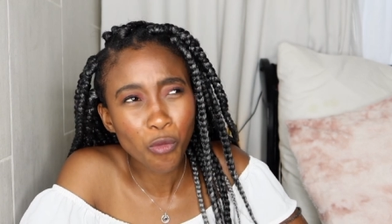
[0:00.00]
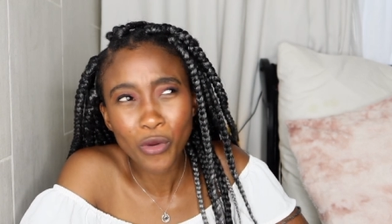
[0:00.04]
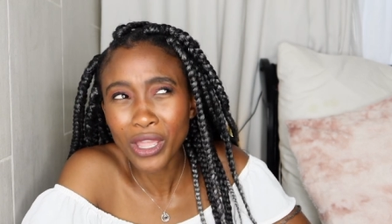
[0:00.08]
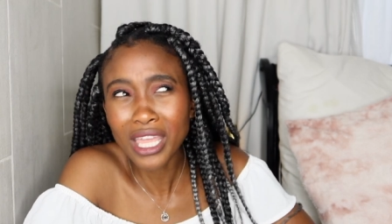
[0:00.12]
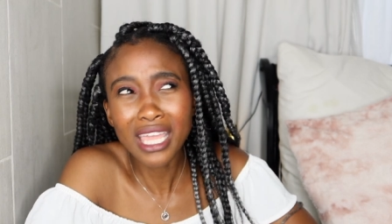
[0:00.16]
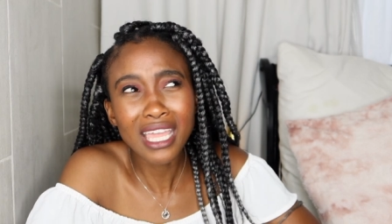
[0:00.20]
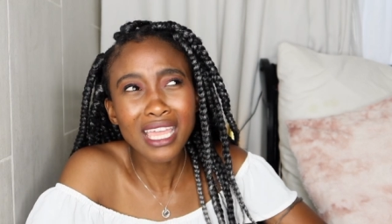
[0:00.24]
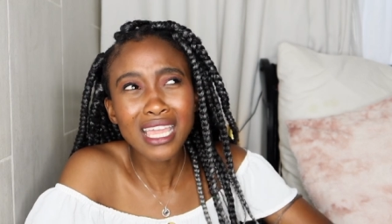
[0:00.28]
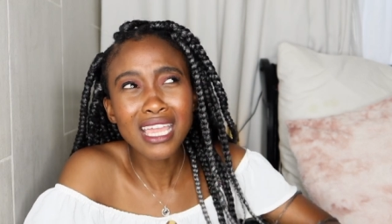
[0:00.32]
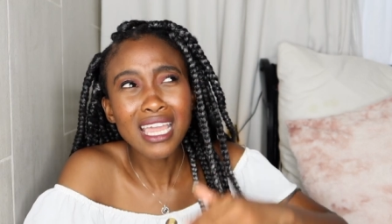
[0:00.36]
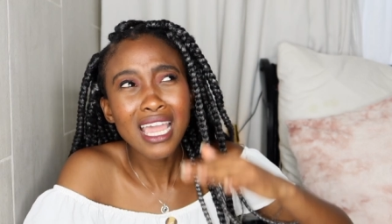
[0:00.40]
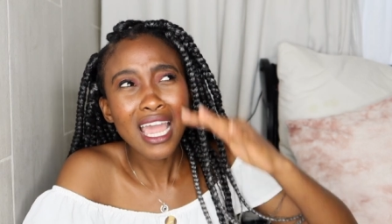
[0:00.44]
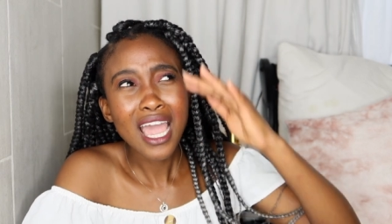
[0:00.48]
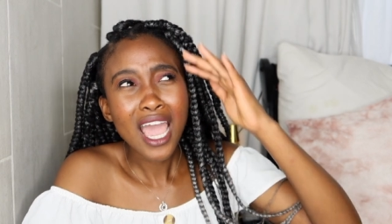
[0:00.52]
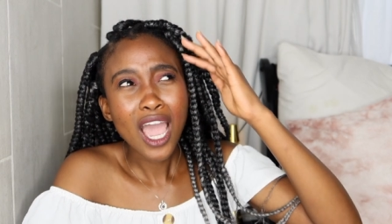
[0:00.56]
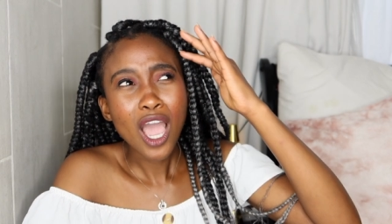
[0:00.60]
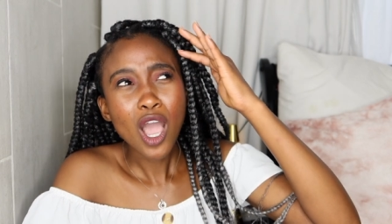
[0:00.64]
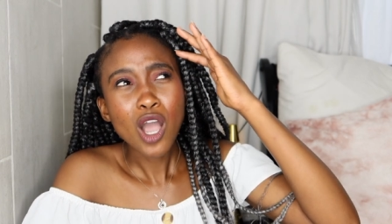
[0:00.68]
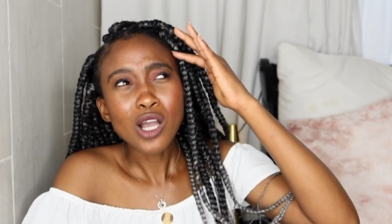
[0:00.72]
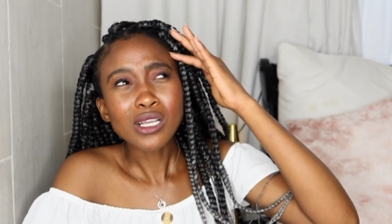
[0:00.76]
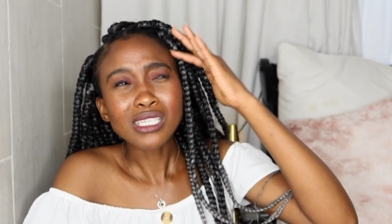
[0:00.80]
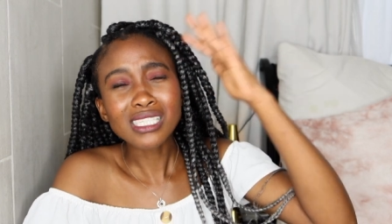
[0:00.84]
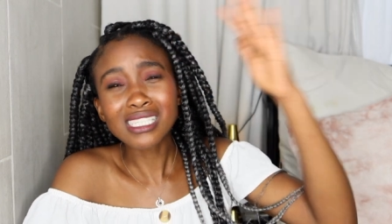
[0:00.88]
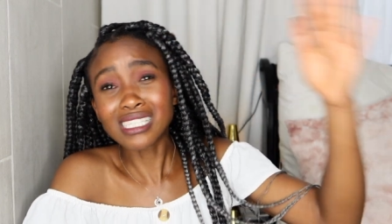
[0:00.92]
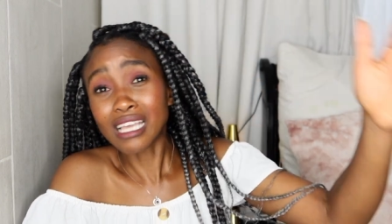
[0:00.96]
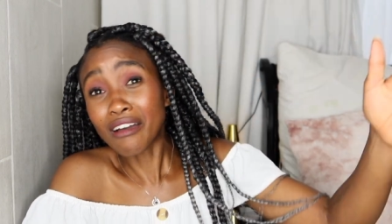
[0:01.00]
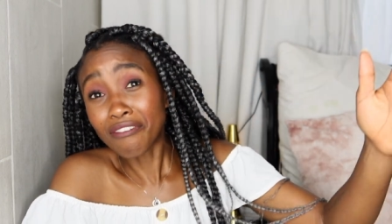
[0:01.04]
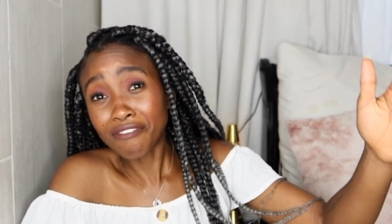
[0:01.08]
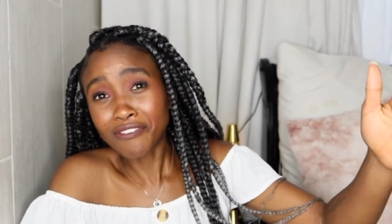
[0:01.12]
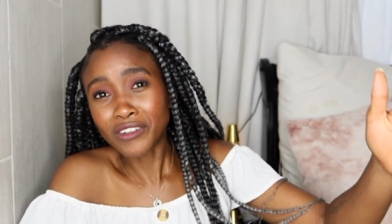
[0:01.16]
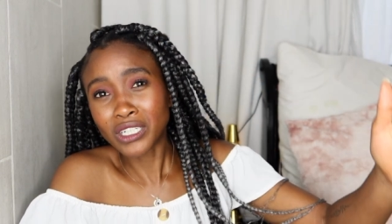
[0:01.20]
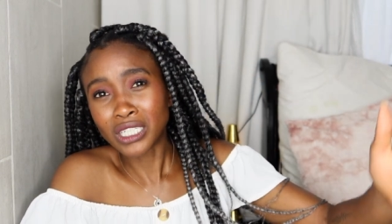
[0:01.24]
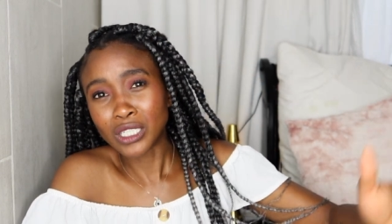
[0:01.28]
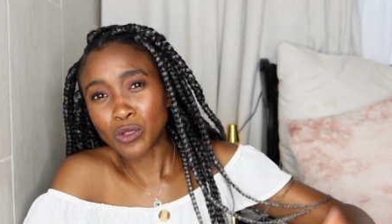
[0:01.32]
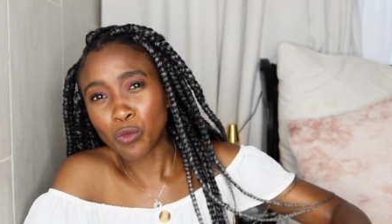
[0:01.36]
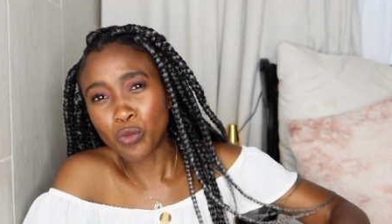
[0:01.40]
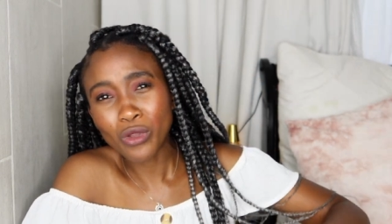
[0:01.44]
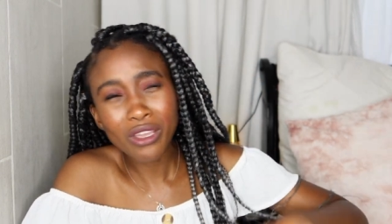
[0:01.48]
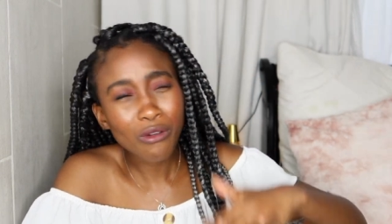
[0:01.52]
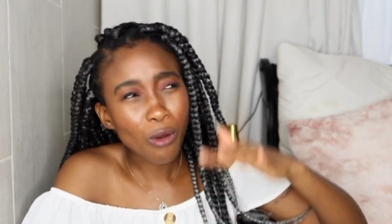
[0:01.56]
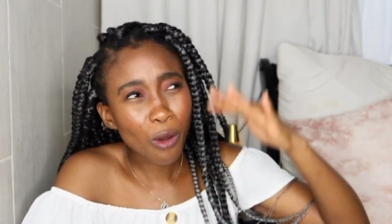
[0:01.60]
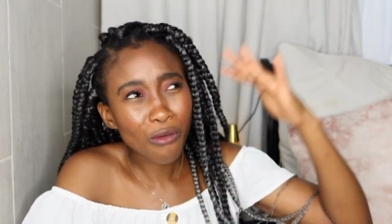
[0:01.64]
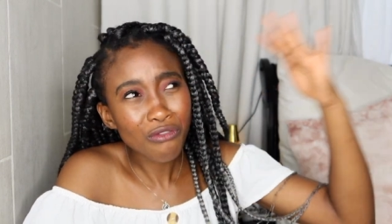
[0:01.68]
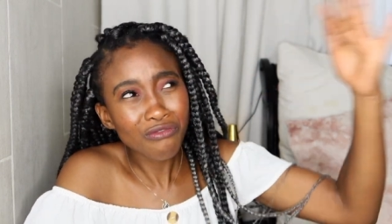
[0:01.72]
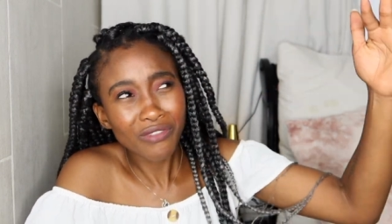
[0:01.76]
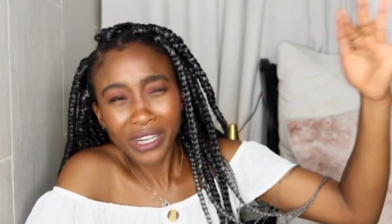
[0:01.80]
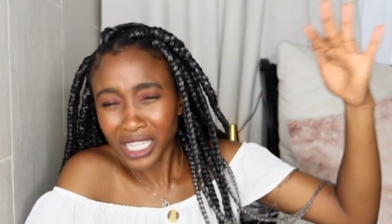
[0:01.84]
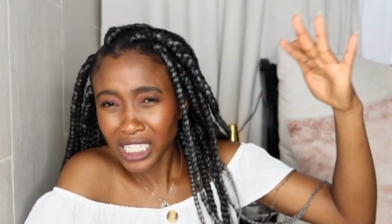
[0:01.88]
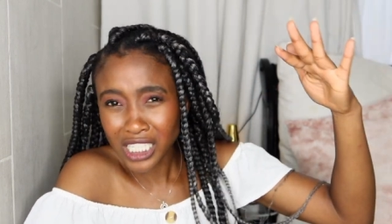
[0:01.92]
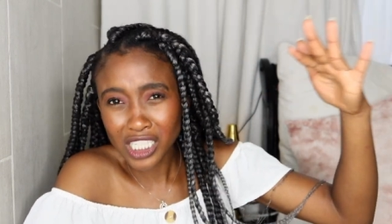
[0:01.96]
We suffered, we were
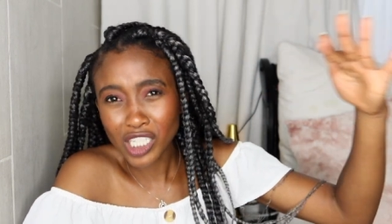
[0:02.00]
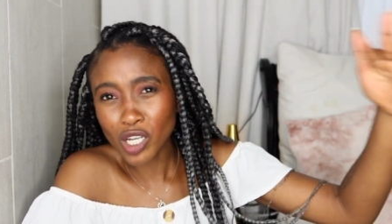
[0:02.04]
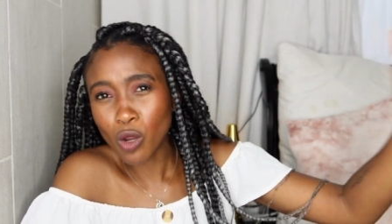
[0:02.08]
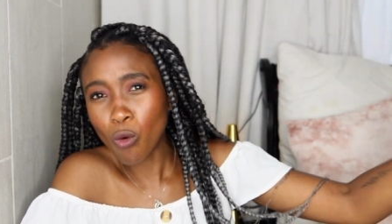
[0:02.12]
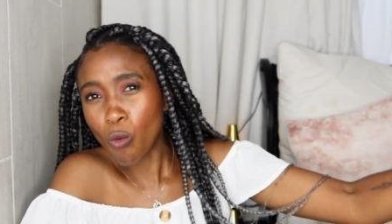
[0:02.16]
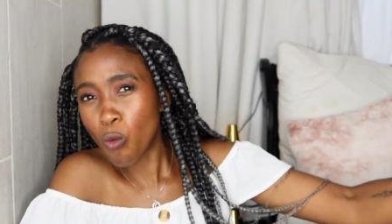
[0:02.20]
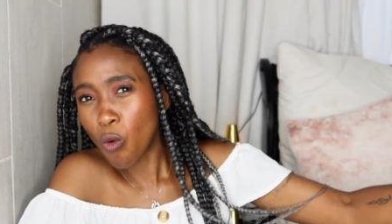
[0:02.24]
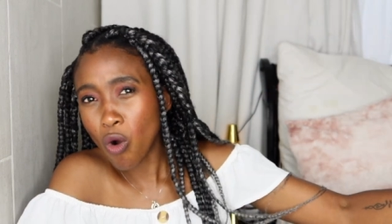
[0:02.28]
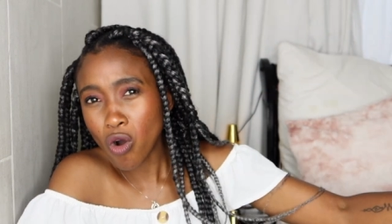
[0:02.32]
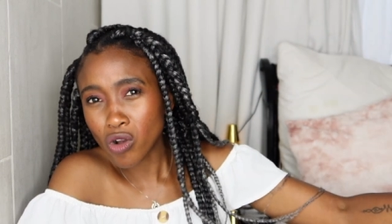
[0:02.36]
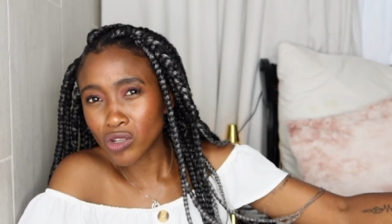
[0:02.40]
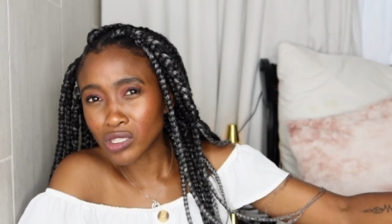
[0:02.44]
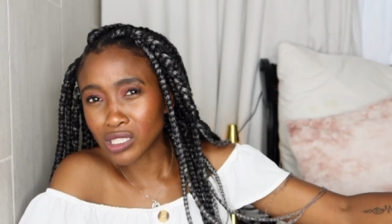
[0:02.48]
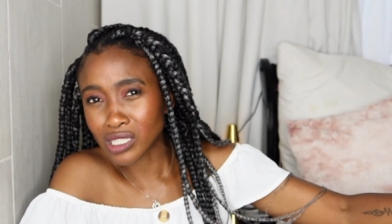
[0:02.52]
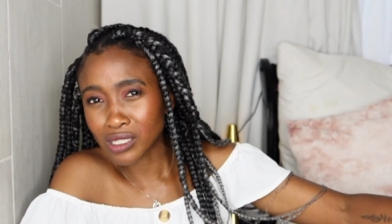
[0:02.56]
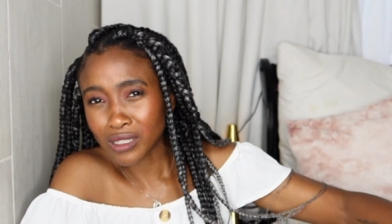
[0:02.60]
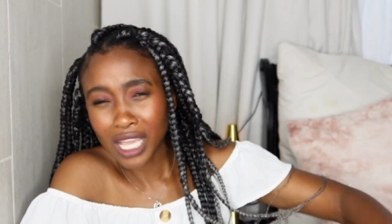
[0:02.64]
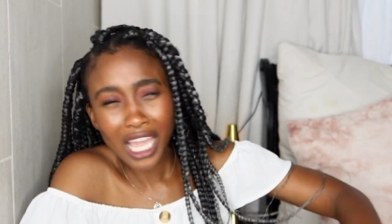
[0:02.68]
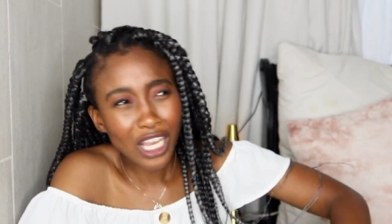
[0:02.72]
fighting wars,